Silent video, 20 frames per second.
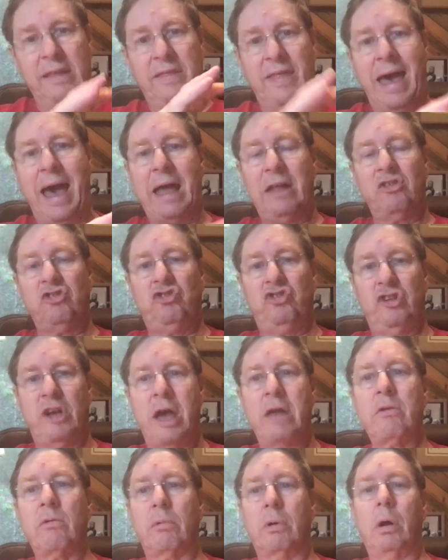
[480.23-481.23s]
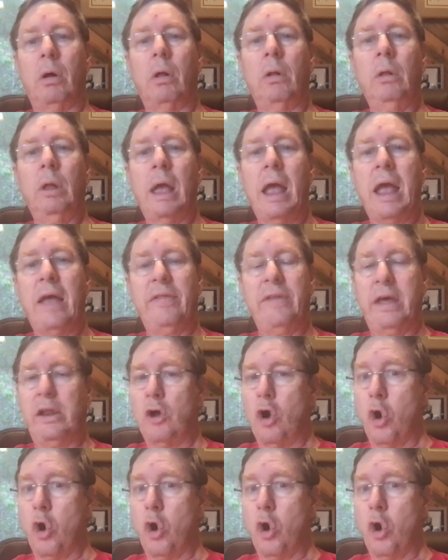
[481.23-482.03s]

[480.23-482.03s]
that general and then